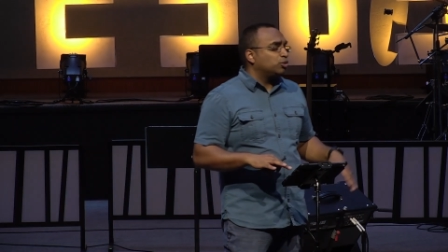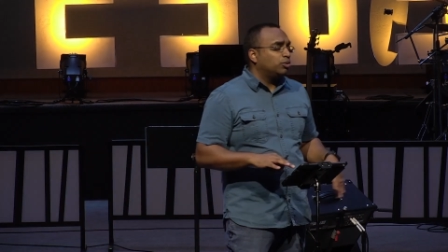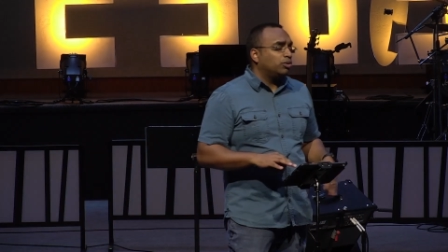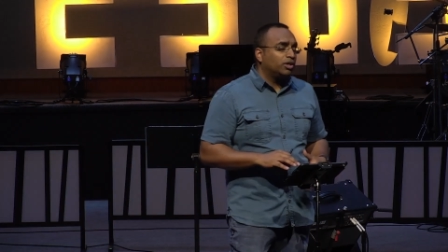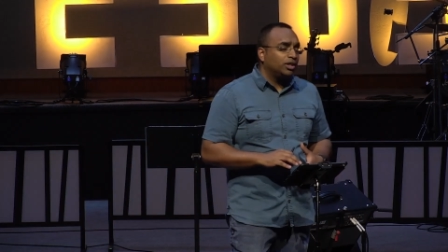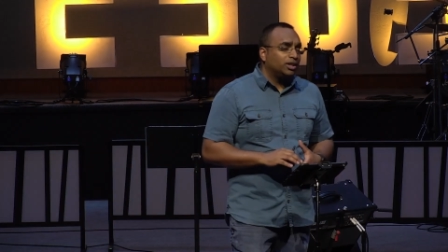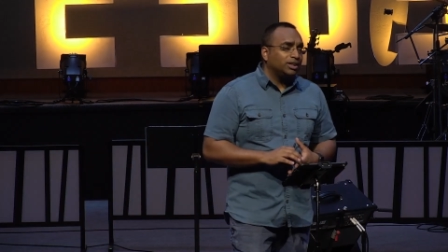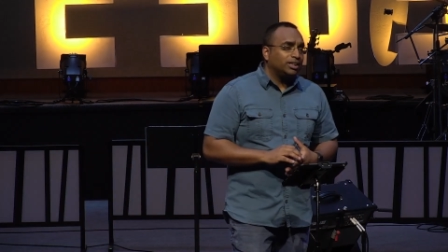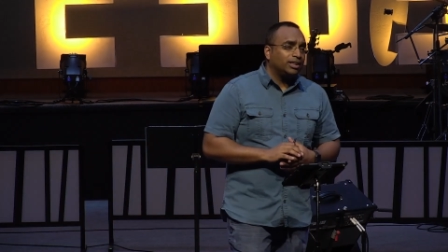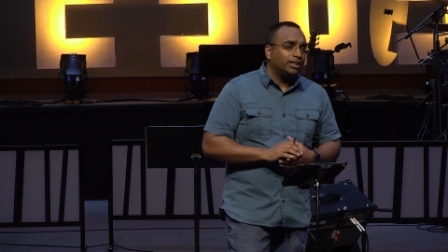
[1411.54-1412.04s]

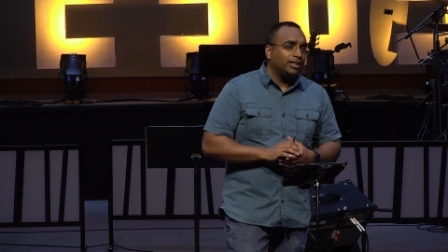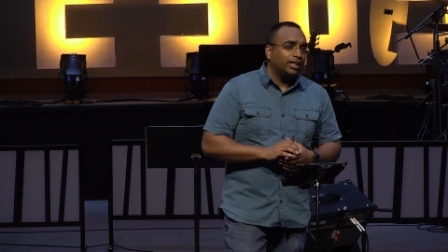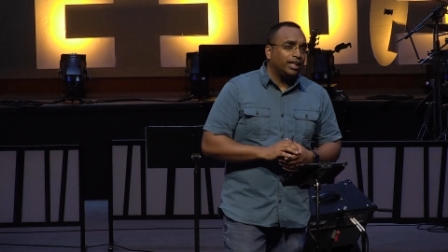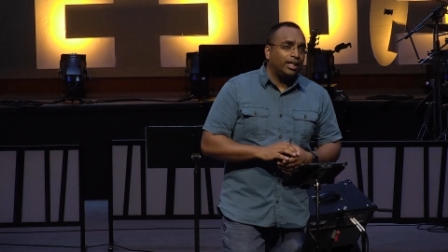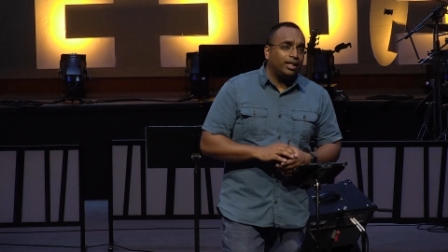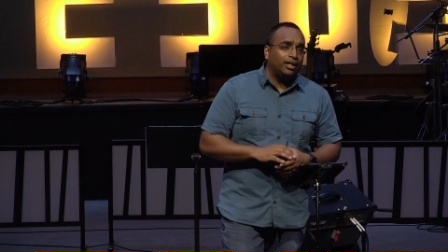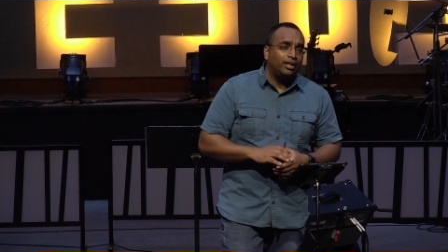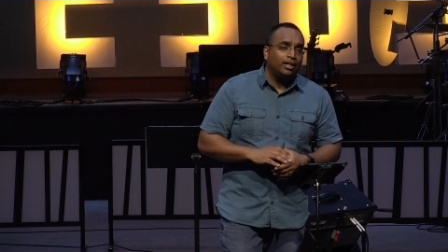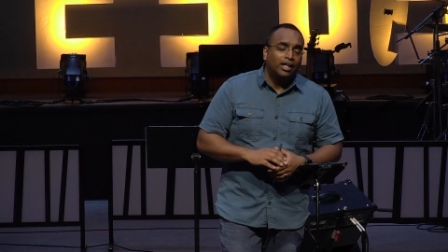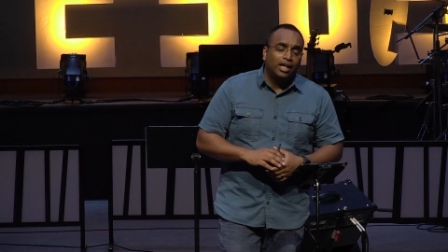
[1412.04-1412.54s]
world
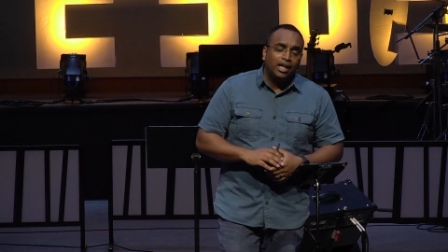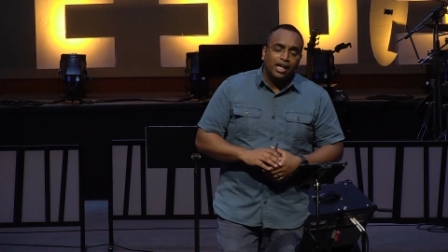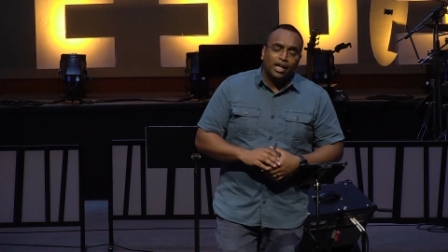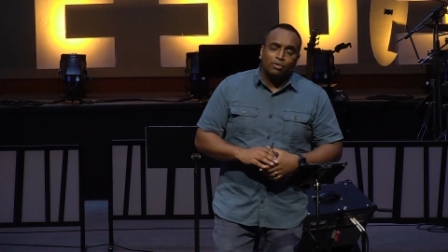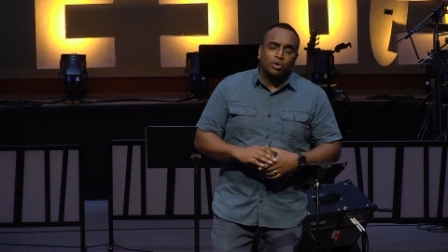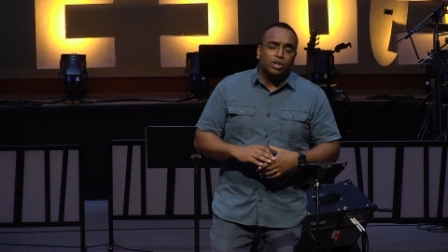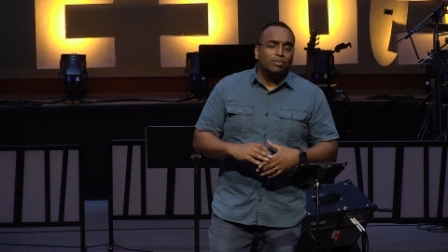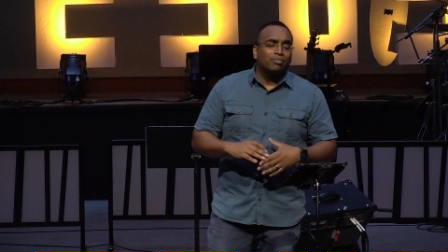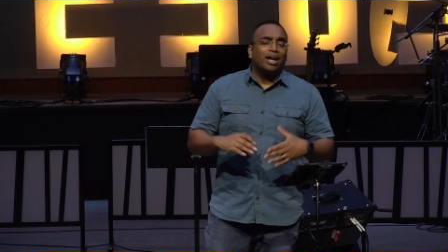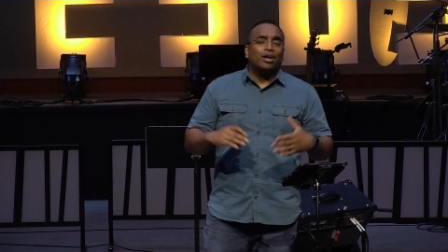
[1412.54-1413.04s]
today.
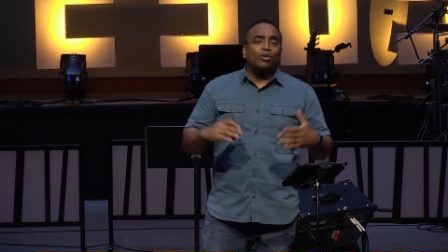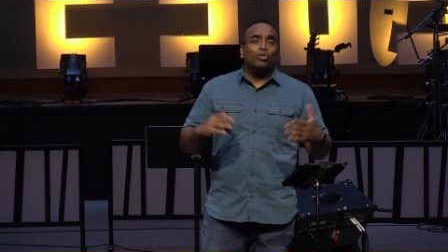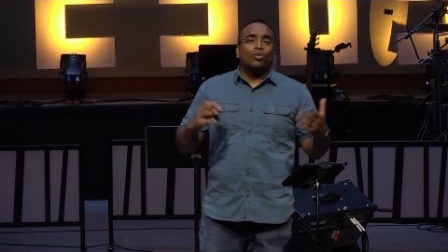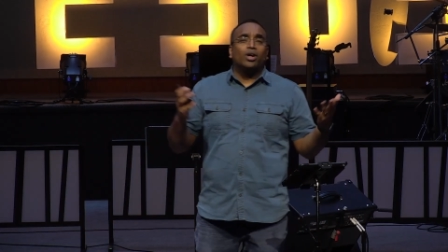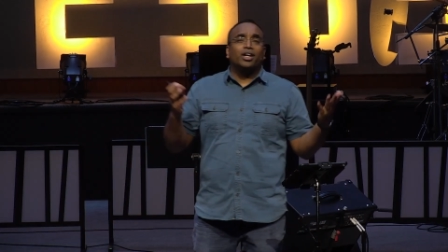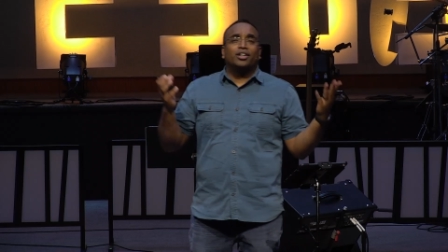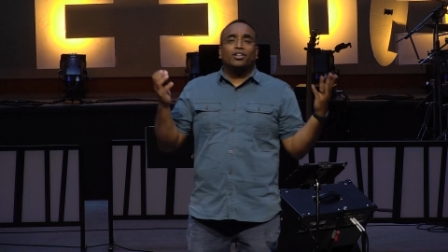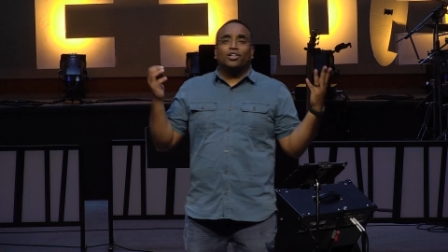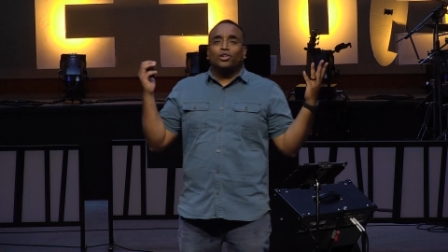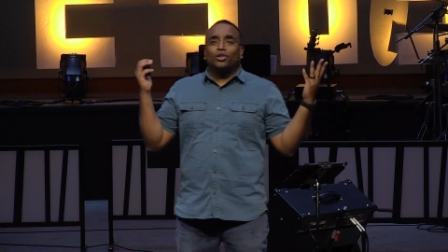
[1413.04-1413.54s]
And we might
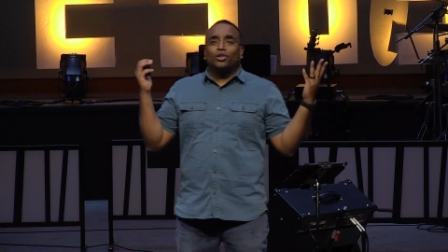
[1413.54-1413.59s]
wonder,